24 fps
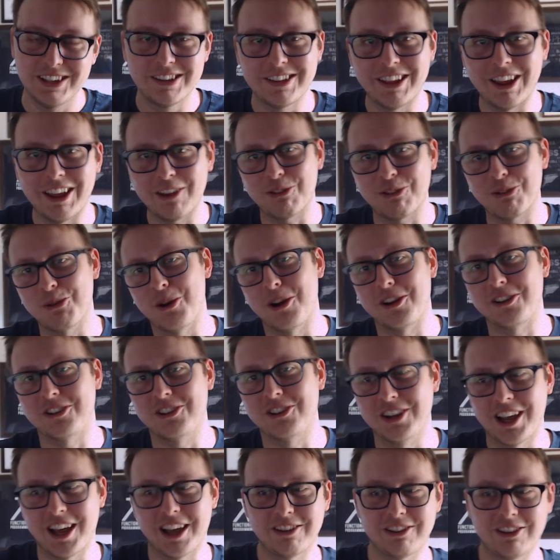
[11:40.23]
Thanks for watching,
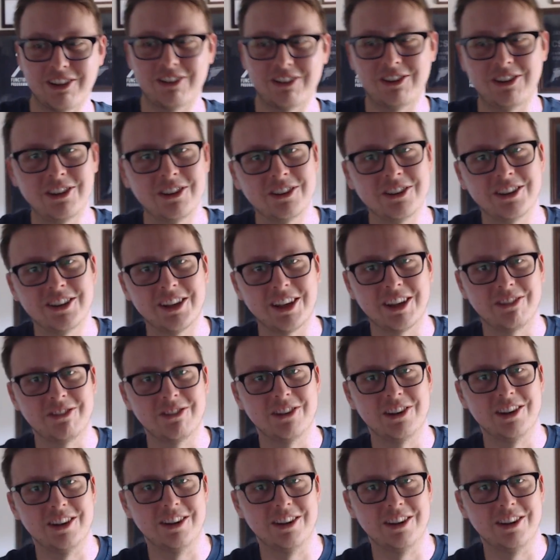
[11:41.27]
guys. I'll see you in the next video.